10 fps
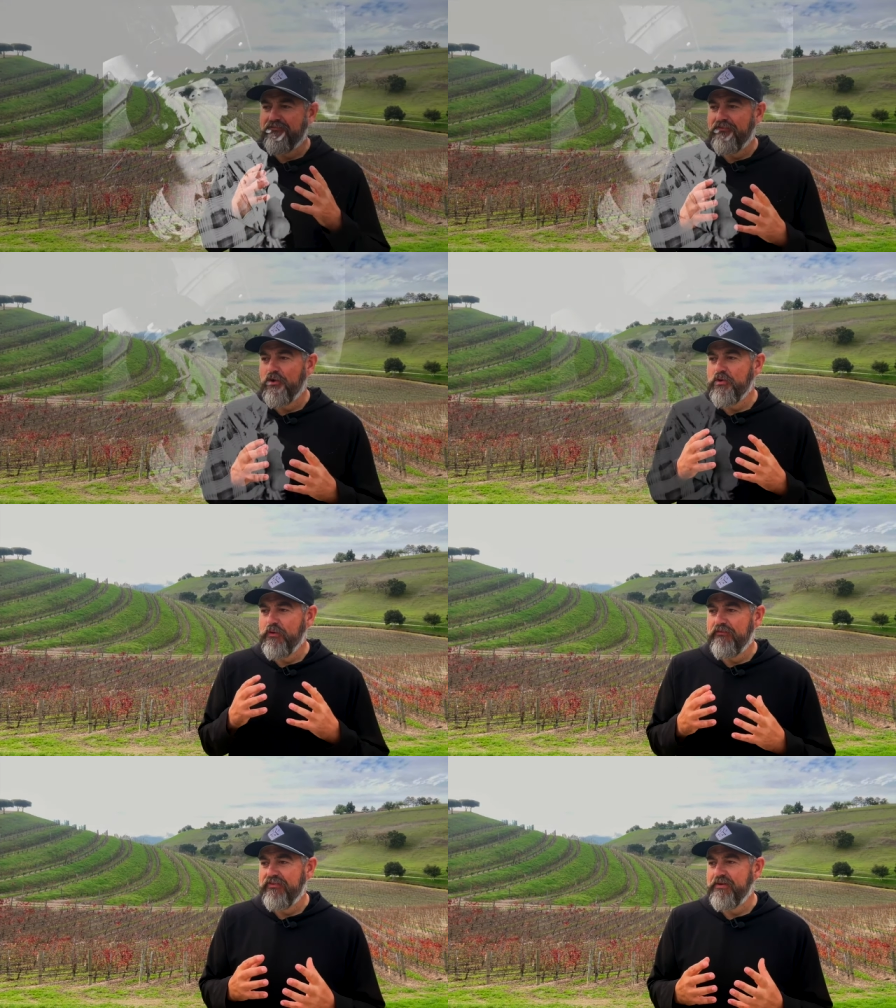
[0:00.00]
photo
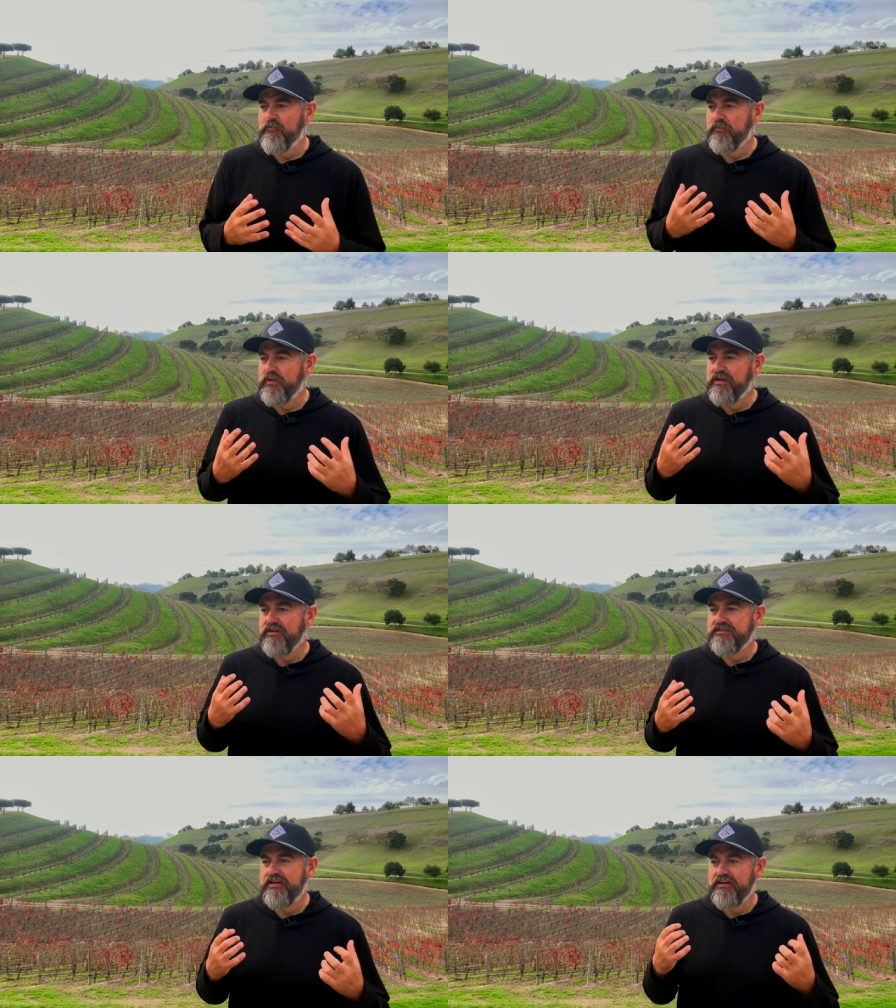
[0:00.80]
of him
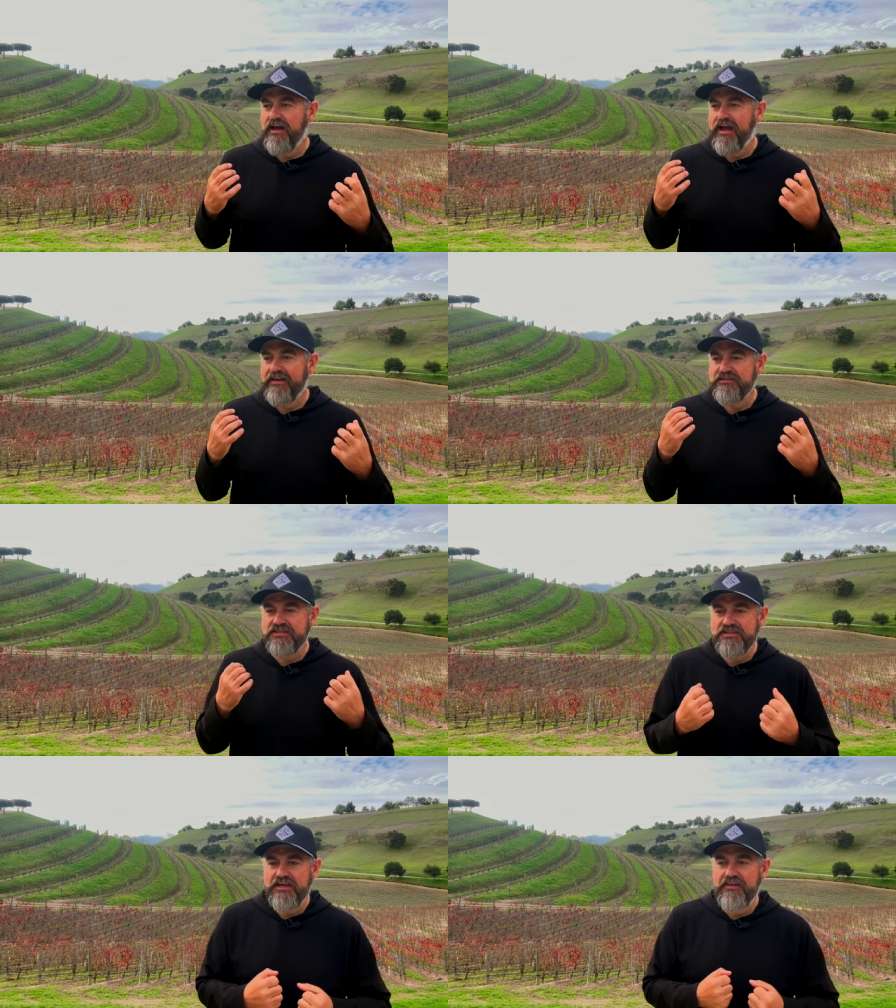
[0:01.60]
because it, I can
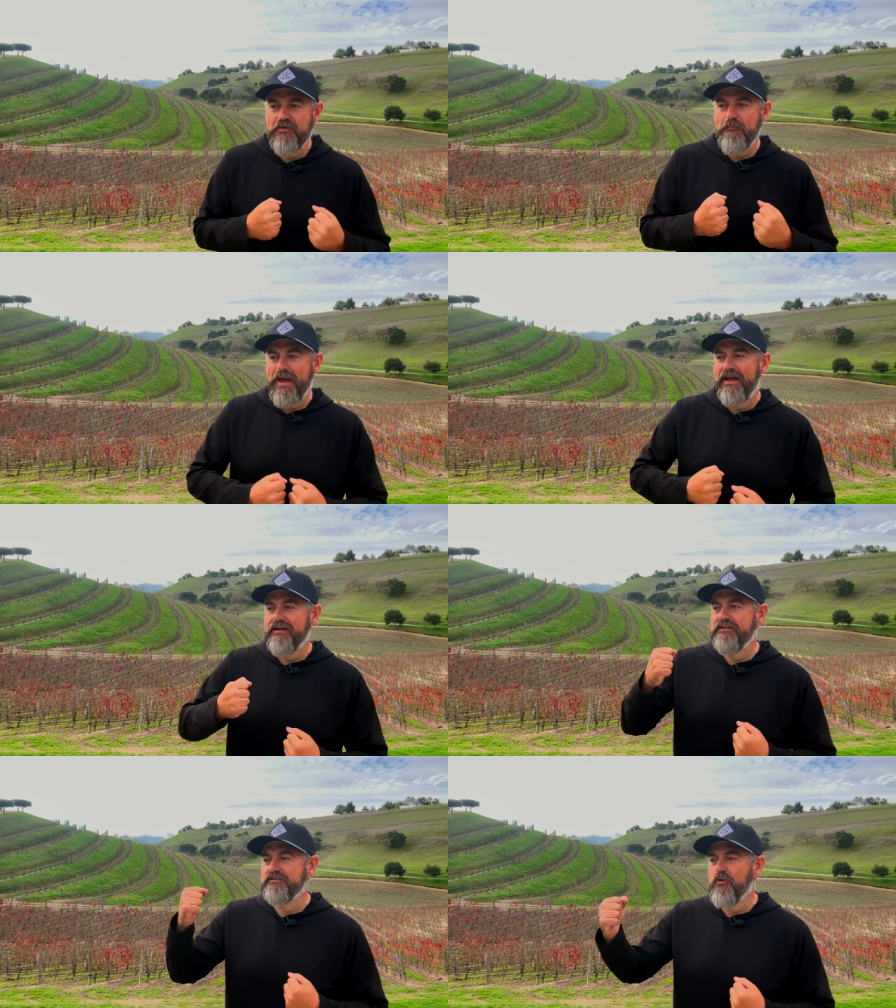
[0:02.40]
see the man
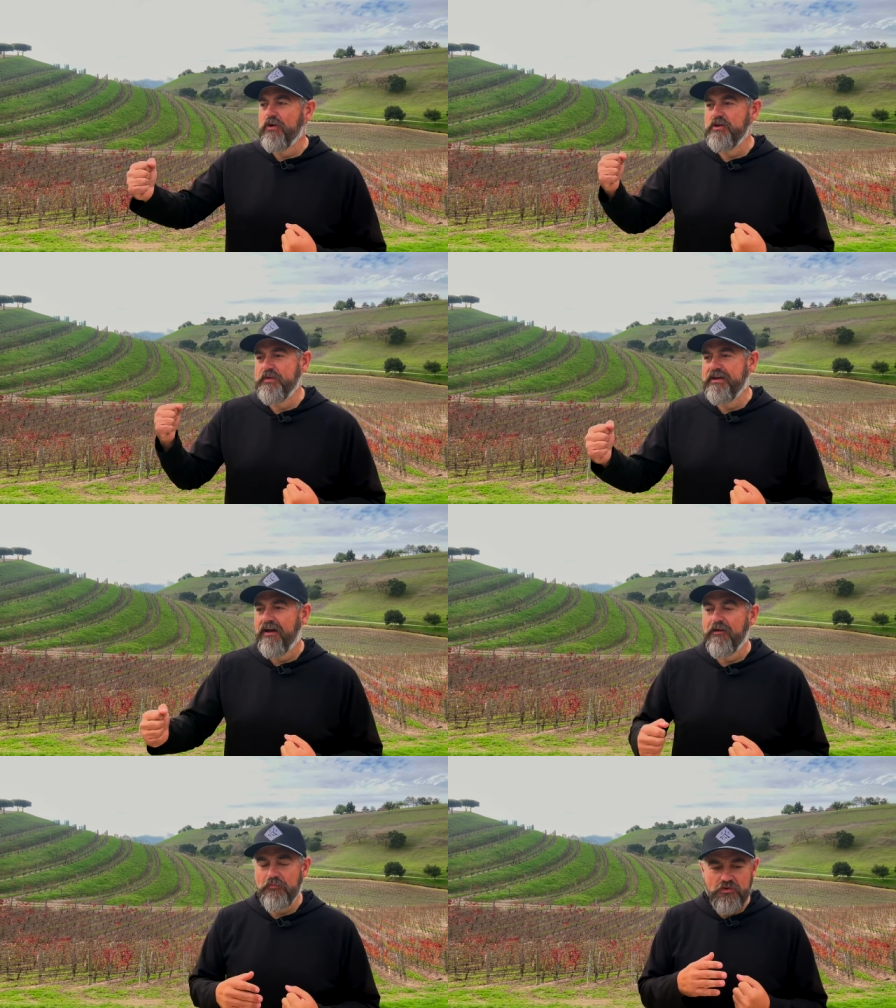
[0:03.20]
he's going to
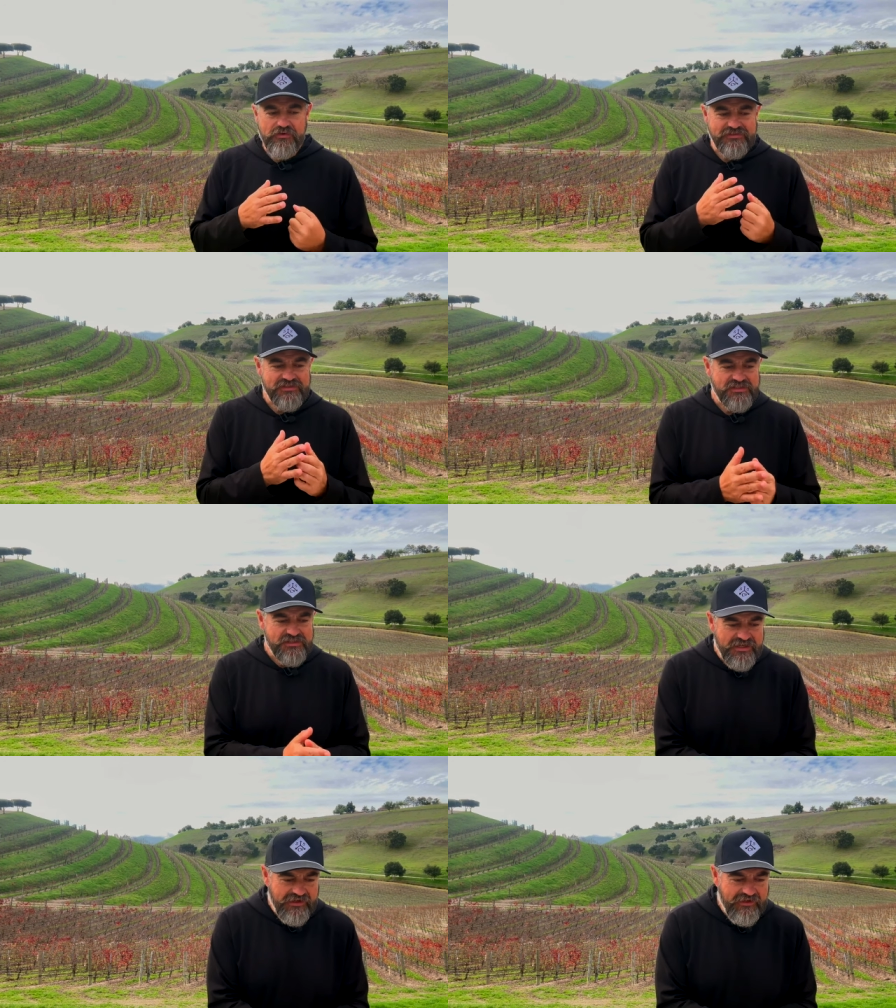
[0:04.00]
become. You can
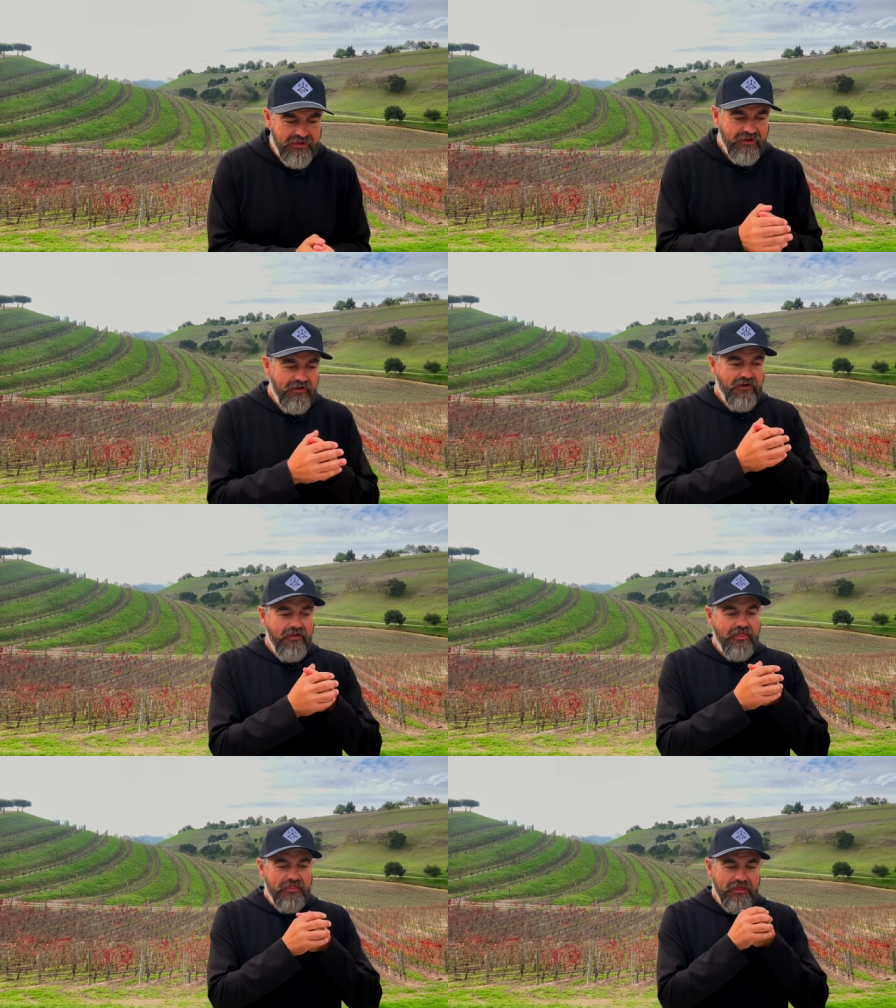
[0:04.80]
see
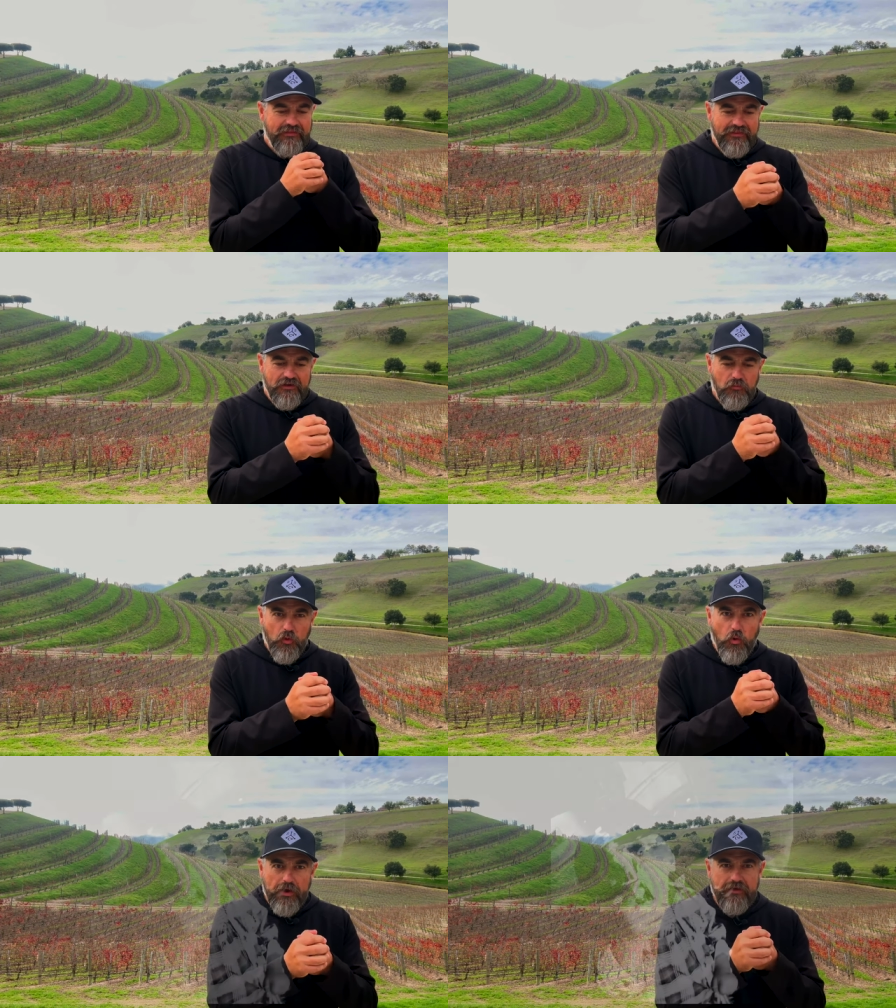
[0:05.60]
that little
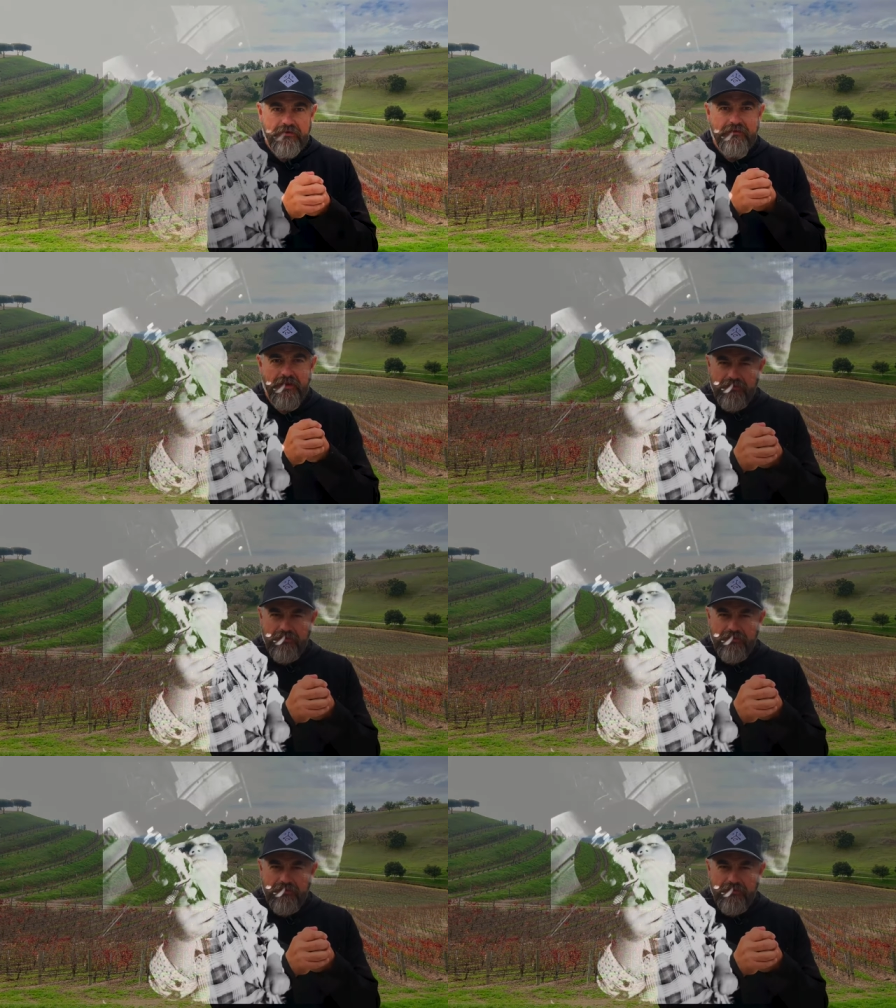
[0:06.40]
boy, that